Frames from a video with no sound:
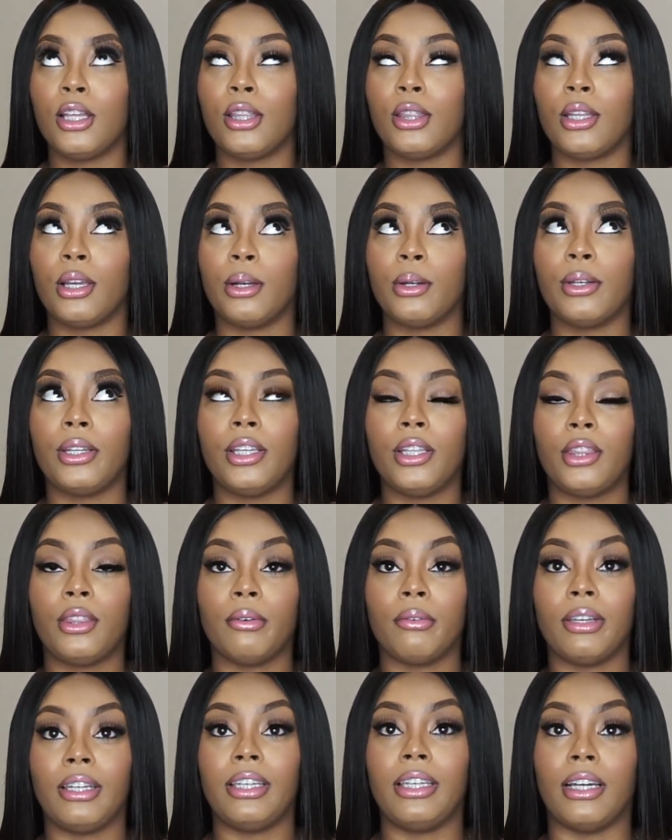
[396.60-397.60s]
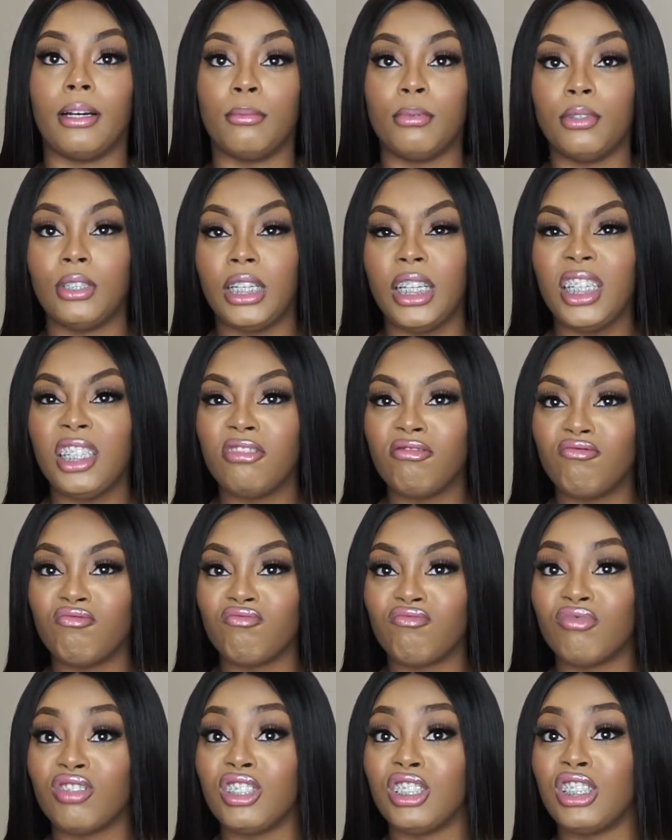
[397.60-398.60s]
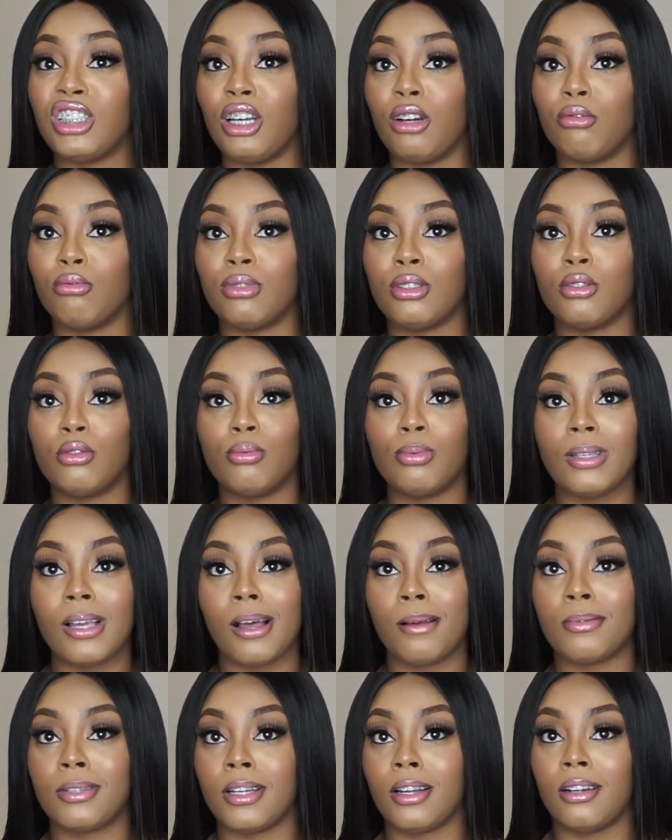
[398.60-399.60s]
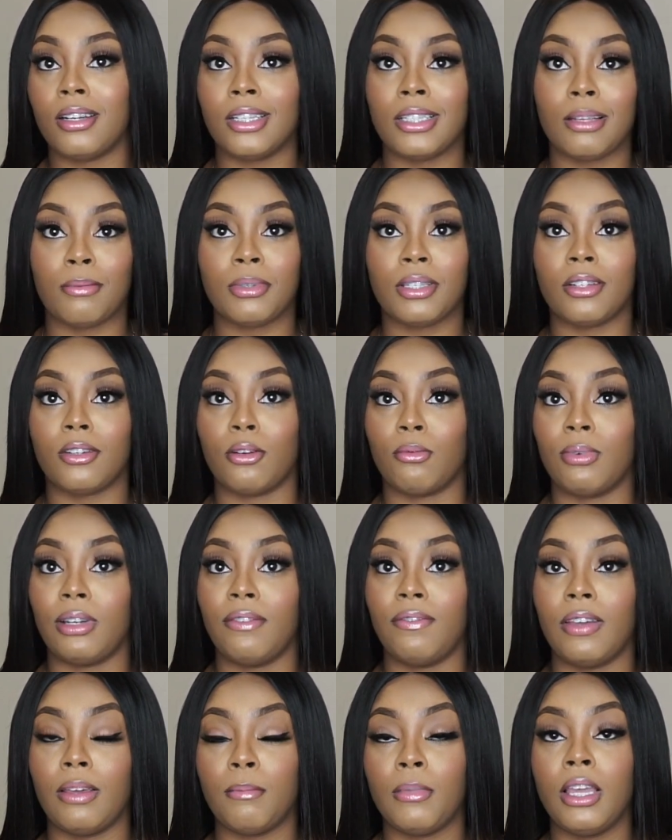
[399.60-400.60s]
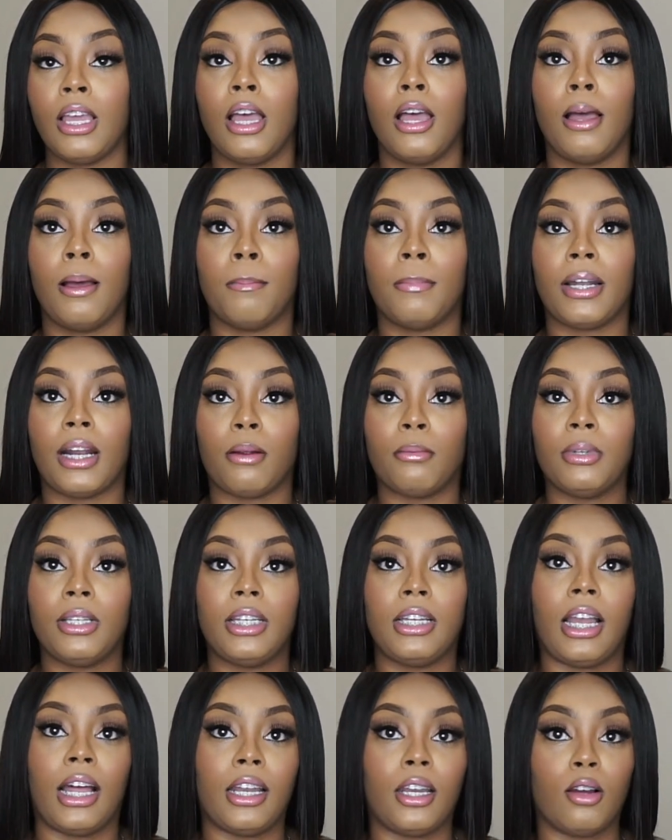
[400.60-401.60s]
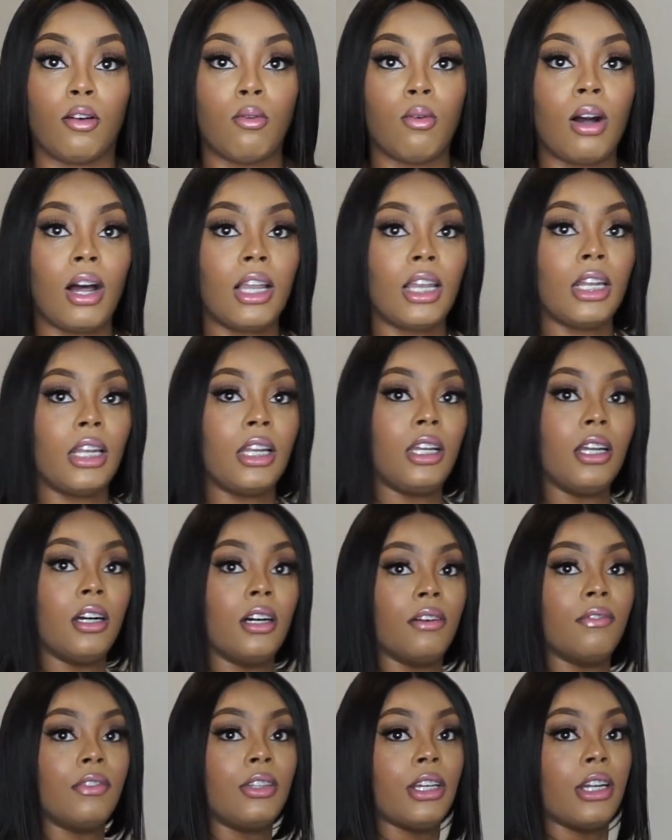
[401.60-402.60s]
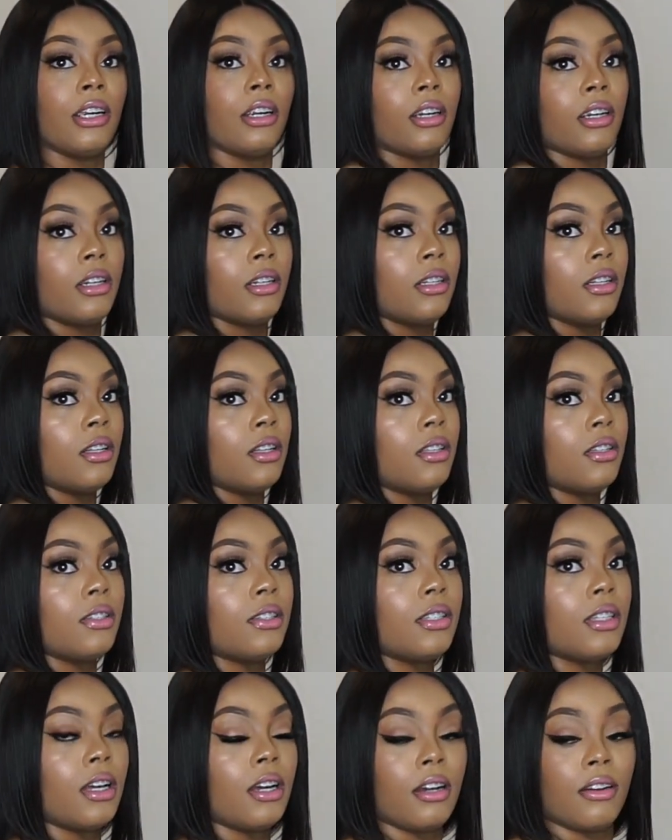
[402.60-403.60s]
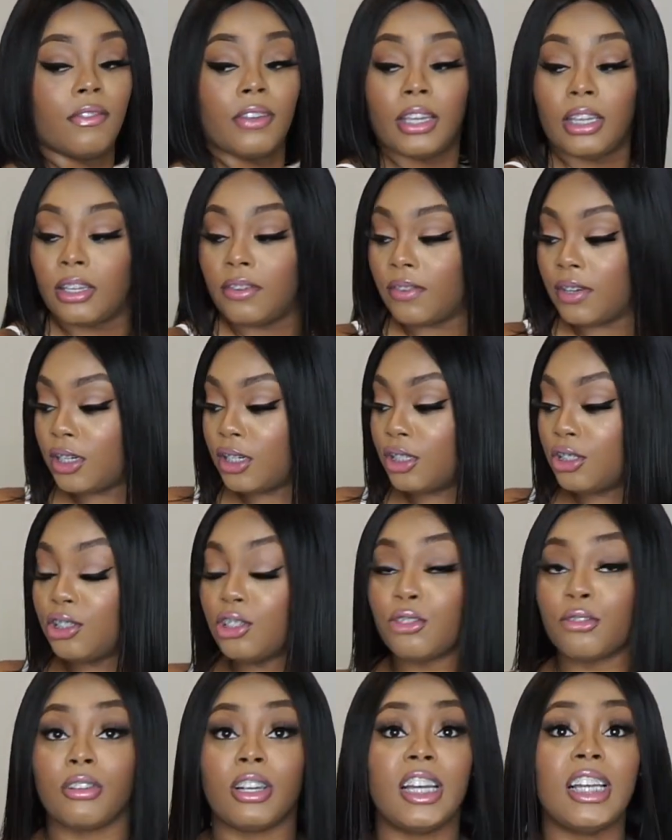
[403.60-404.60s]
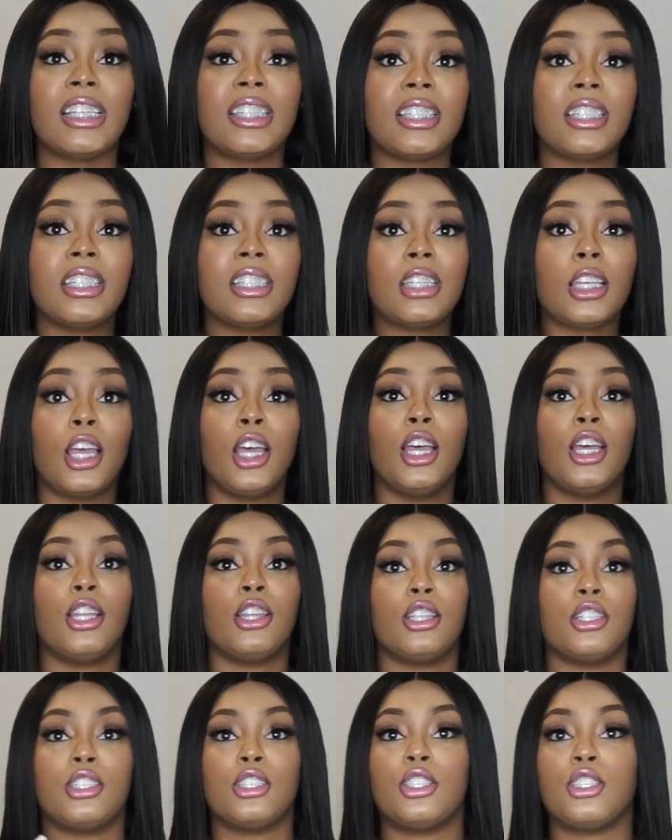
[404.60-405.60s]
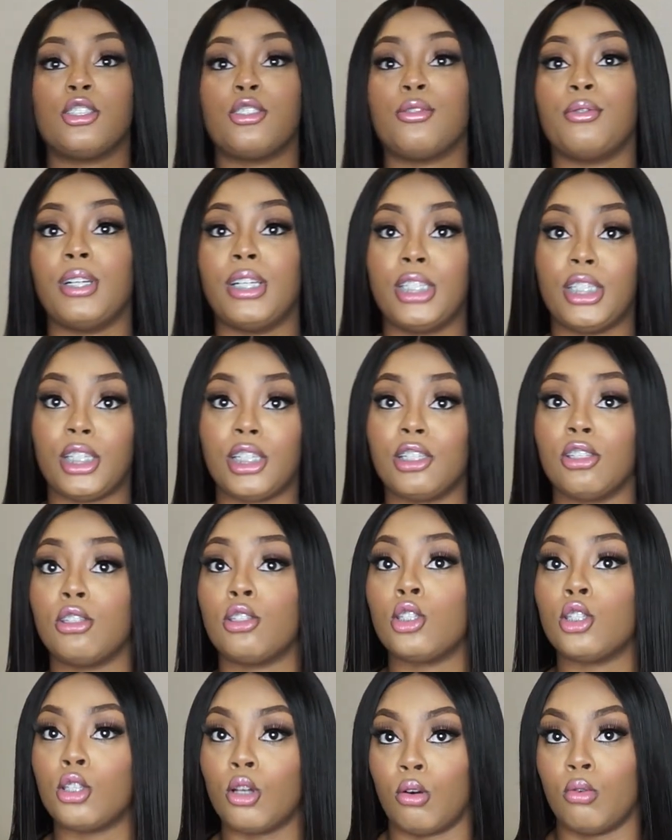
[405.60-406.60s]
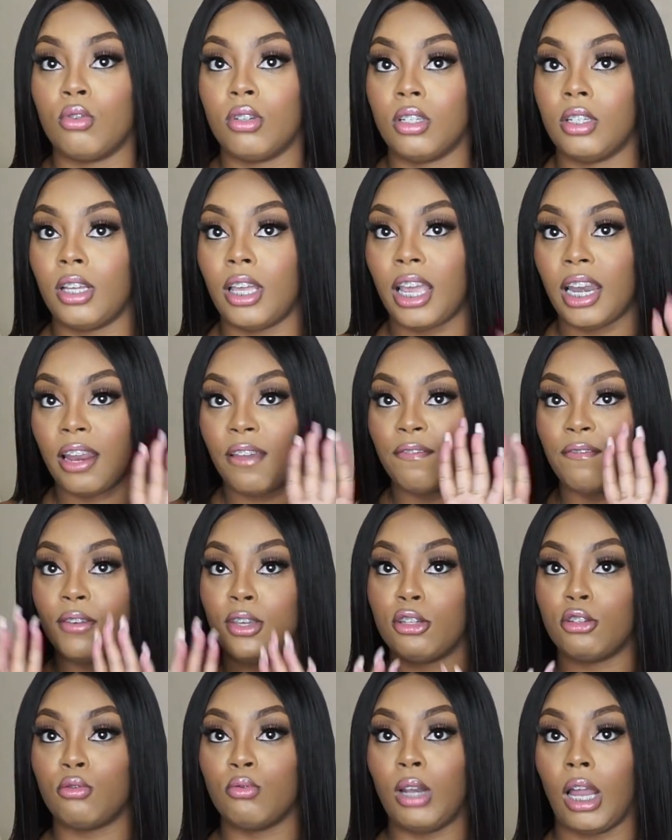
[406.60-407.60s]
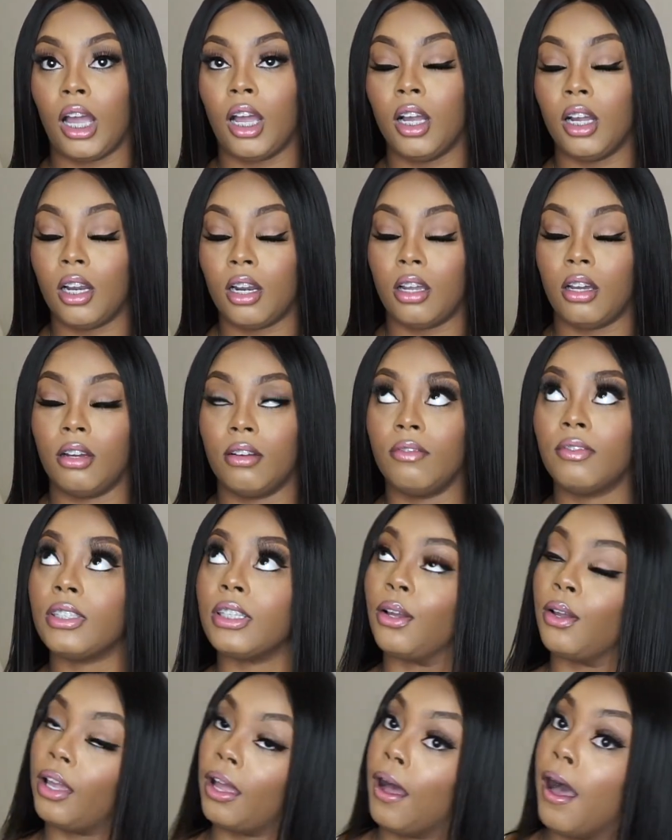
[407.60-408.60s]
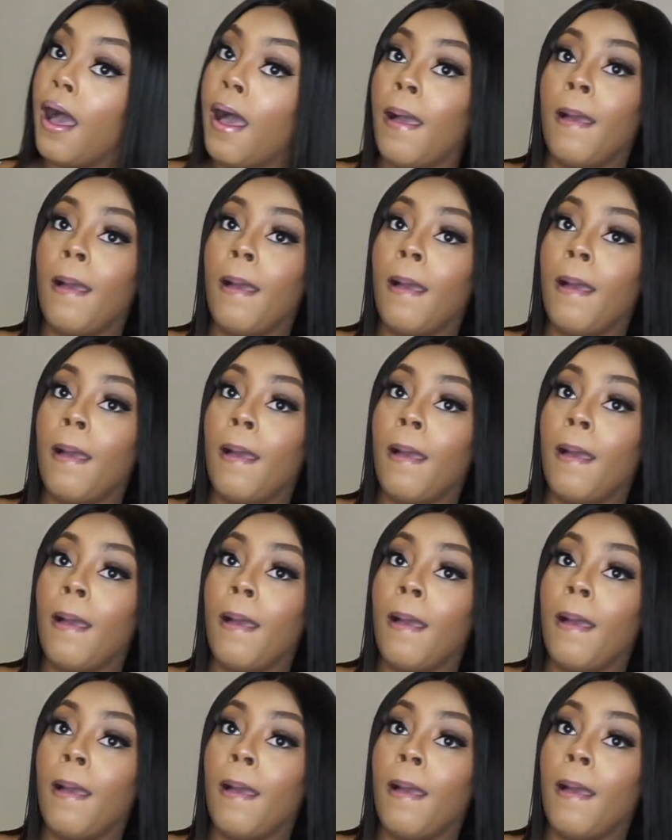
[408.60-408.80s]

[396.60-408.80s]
33 double D, so two tops and all that type of stuff don't really fit me, but I really like the quality of their stuff and even the dresses the stretch is so good and it fits you like a glove so yeah